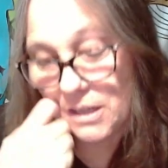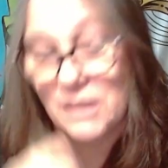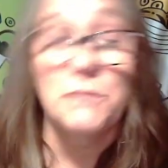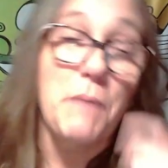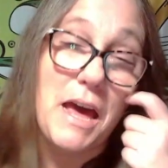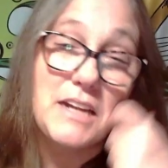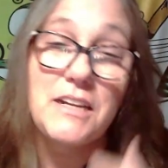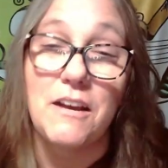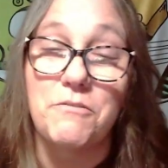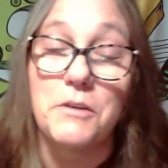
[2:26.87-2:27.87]
It's bad
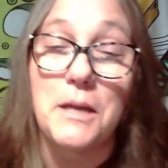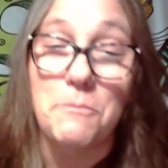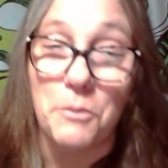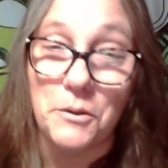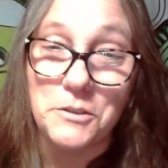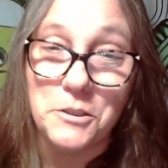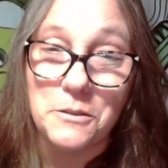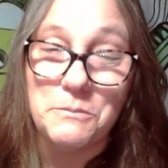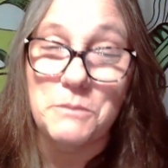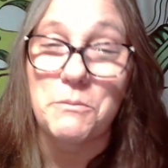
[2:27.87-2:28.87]
enough when I pull
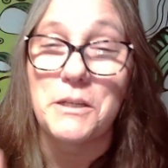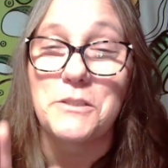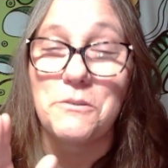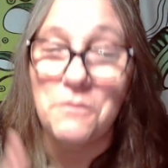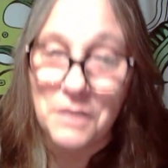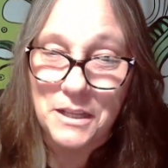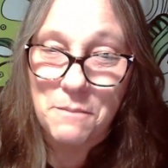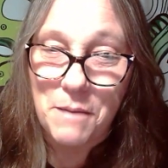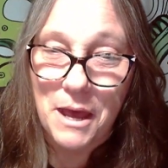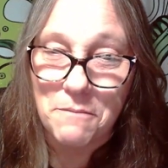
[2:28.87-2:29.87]
dupes, but it's really
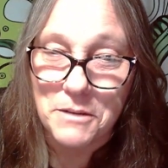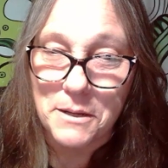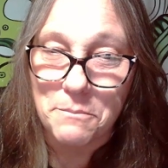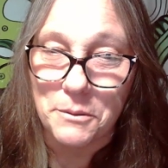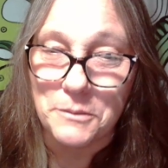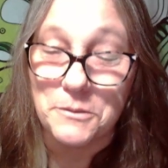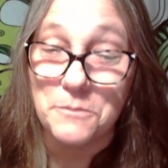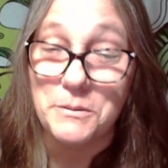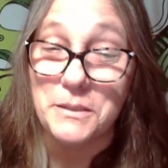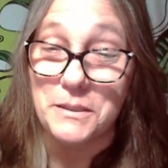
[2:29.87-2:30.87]
bad when I pull
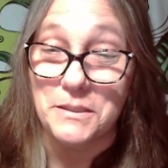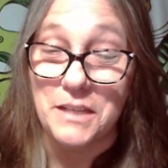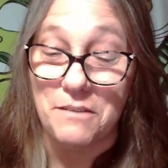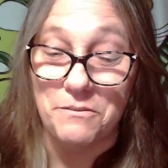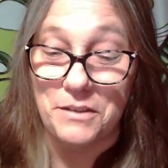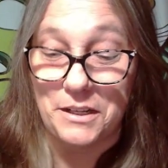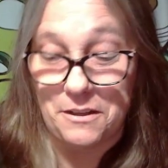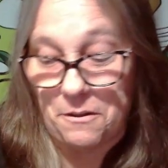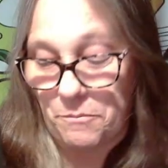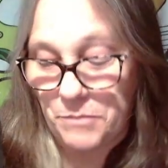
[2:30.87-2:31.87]
dupes in the same video.